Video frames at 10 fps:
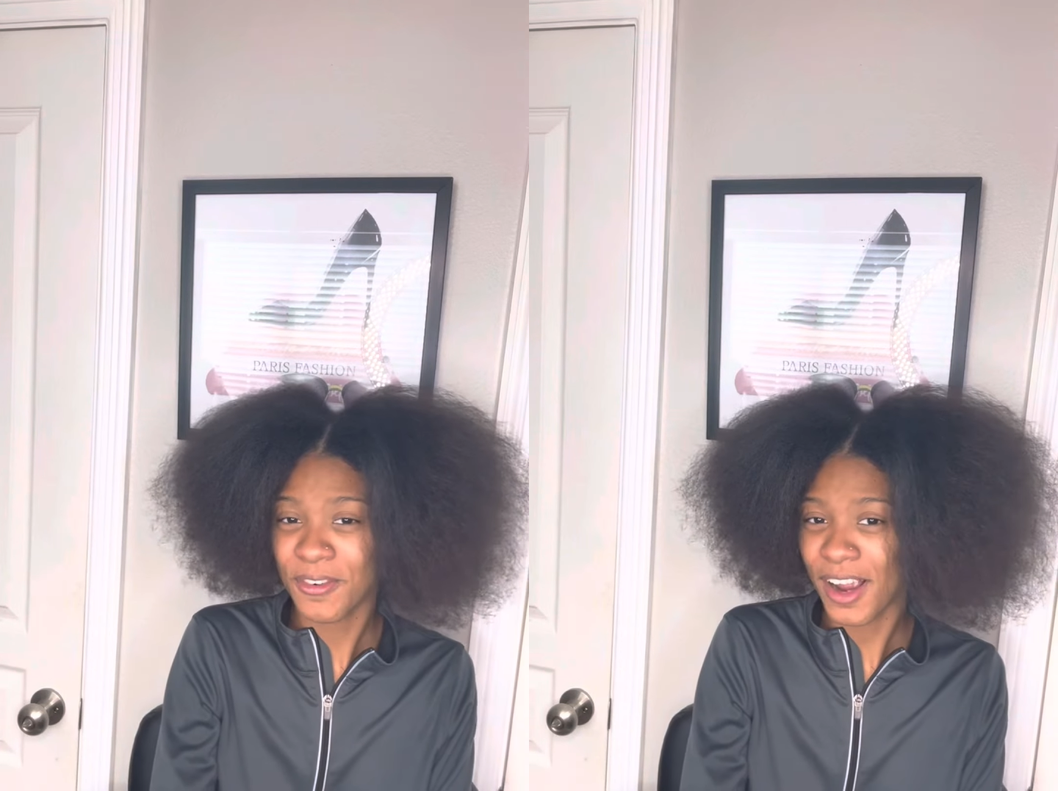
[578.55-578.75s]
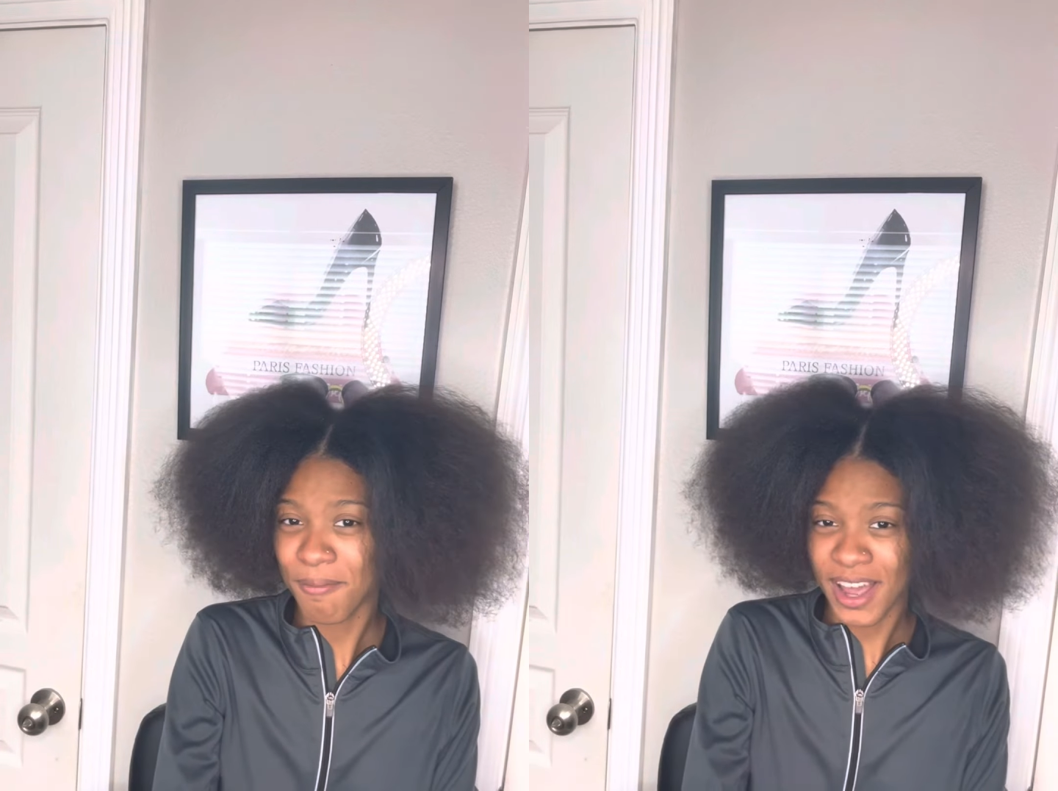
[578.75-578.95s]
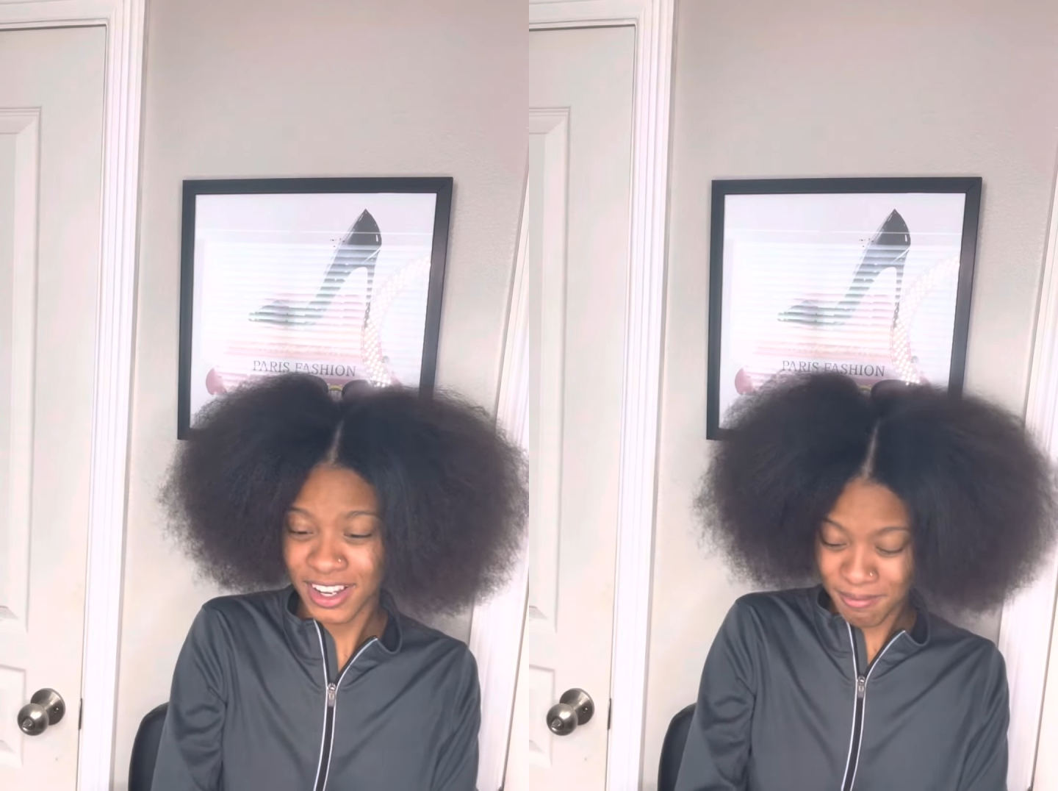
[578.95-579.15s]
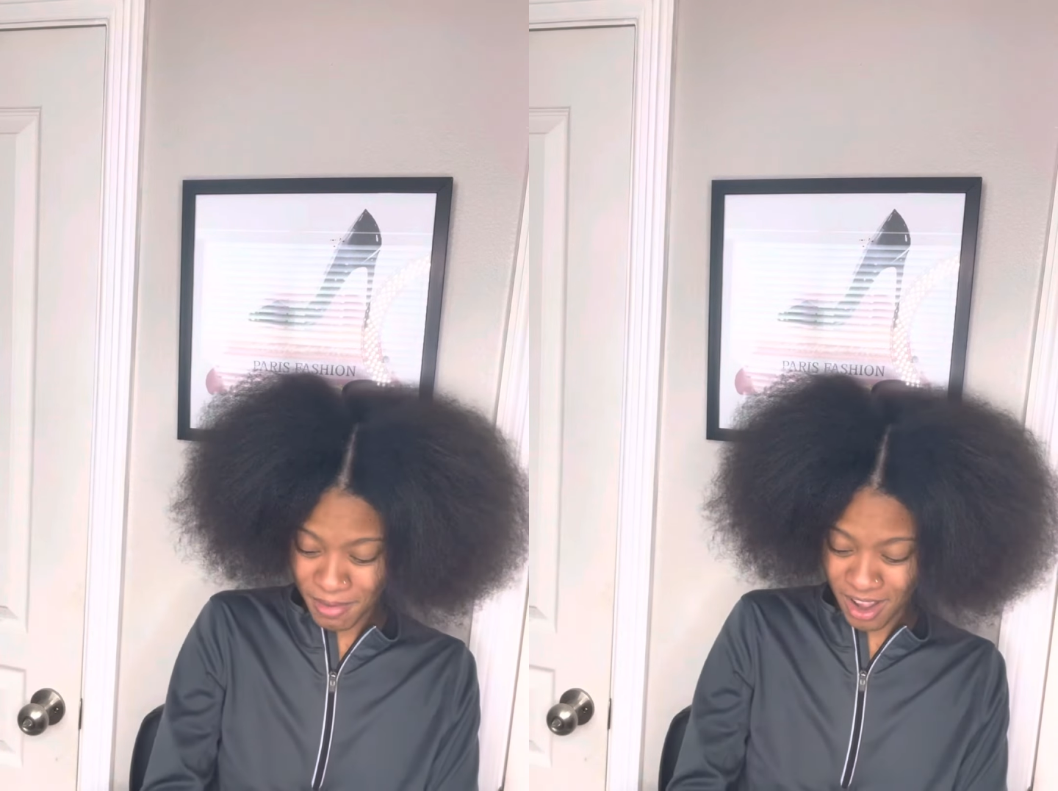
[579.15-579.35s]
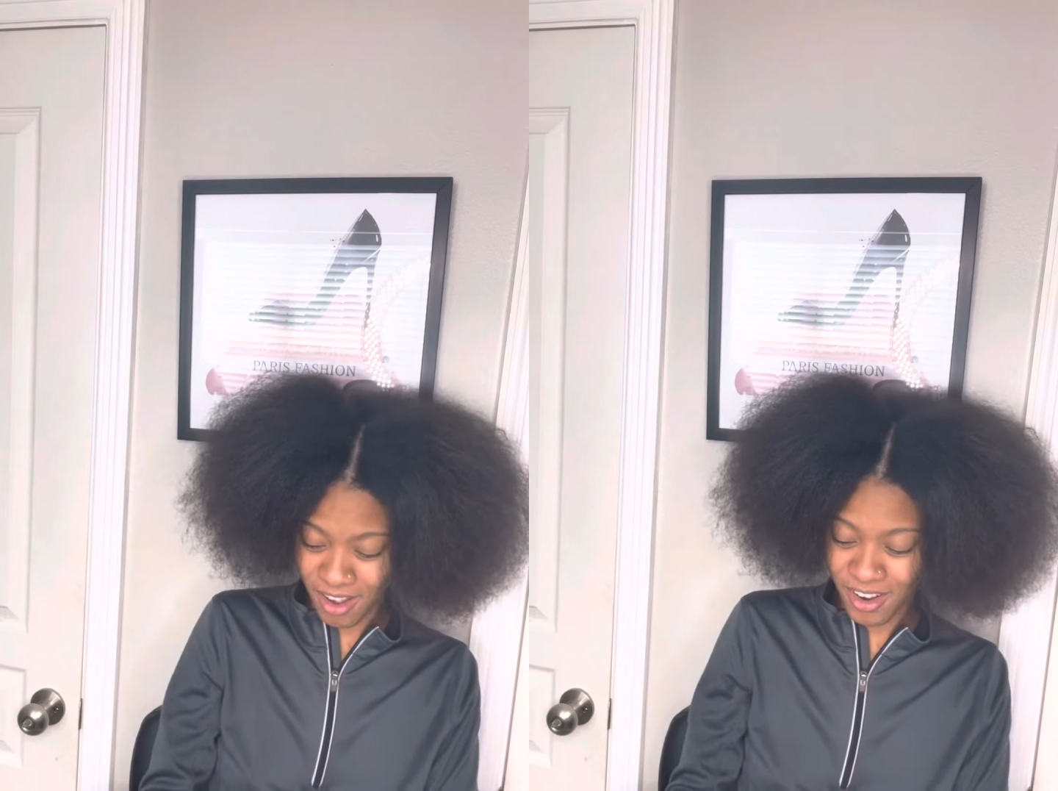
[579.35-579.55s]
right back in
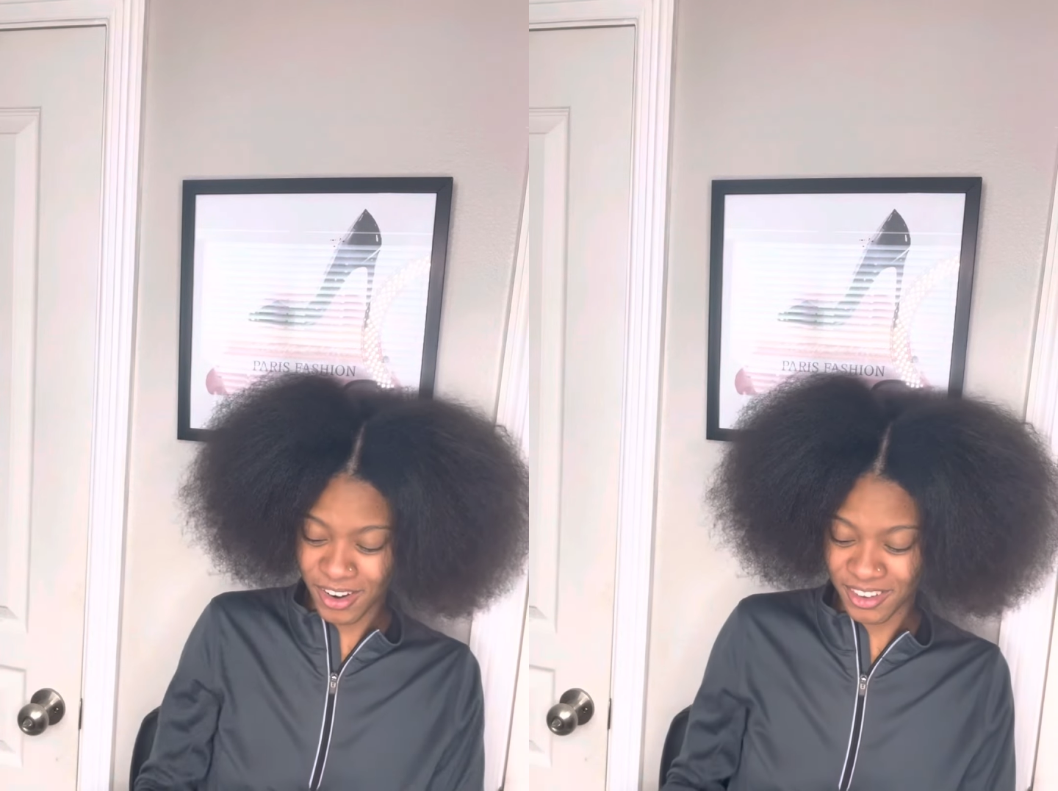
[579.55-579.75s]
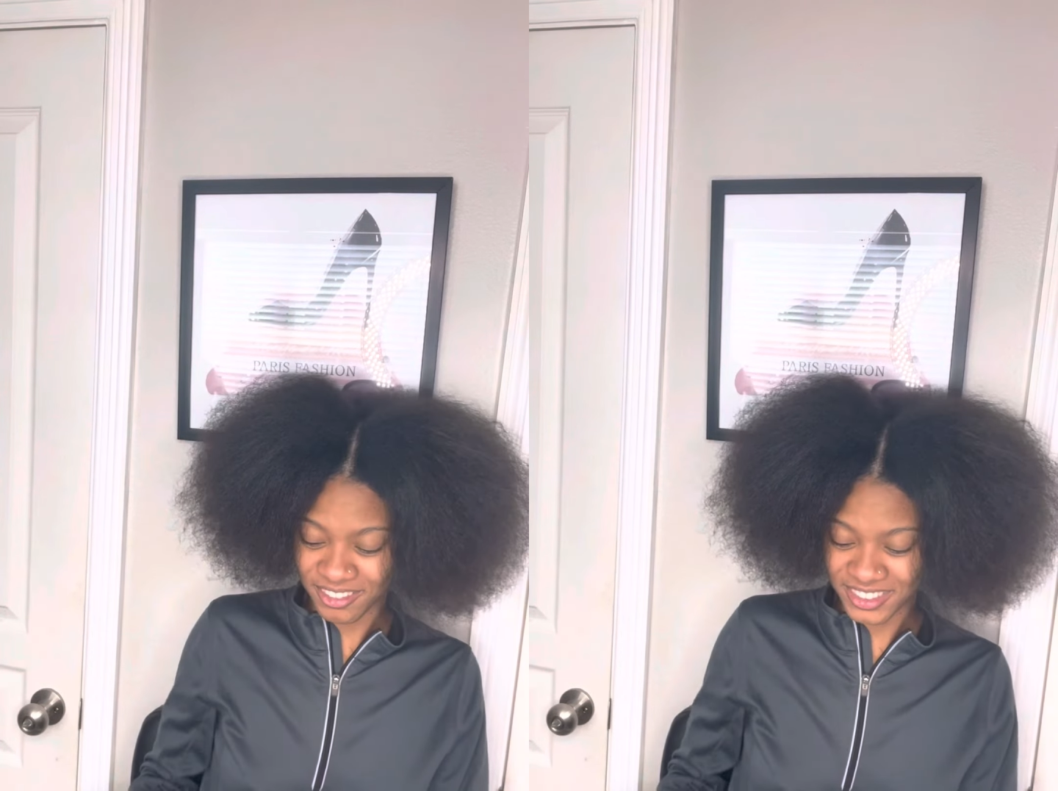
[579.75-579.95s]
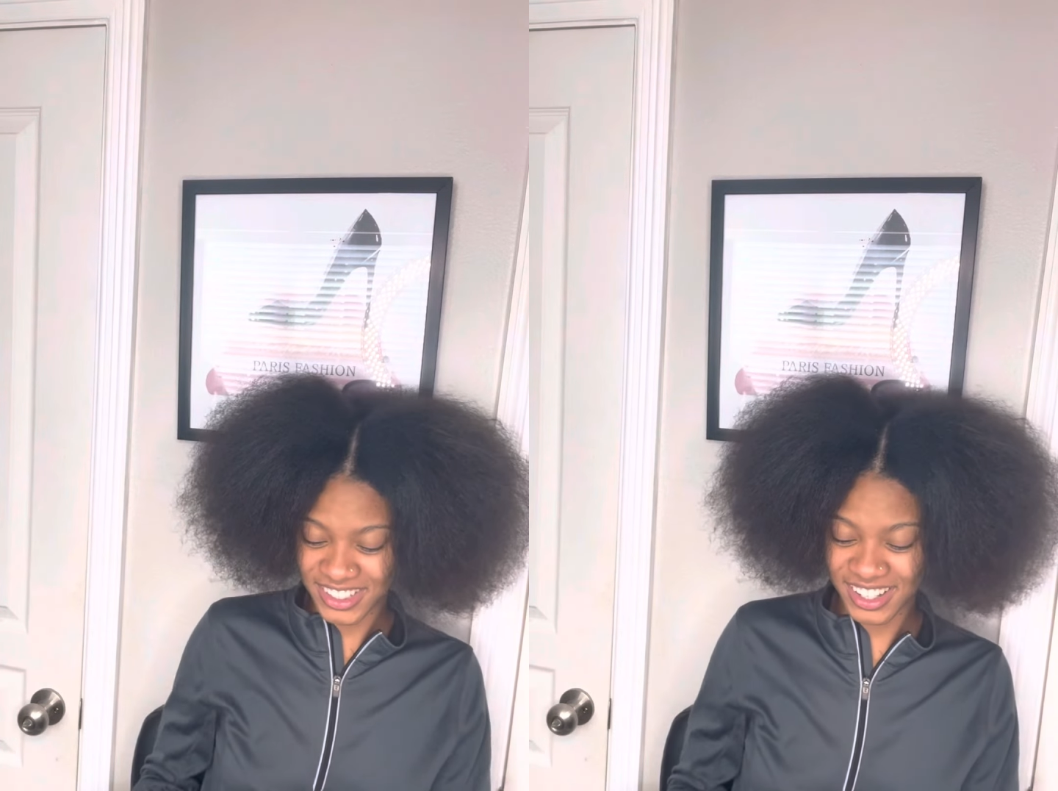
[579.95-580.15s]
my arms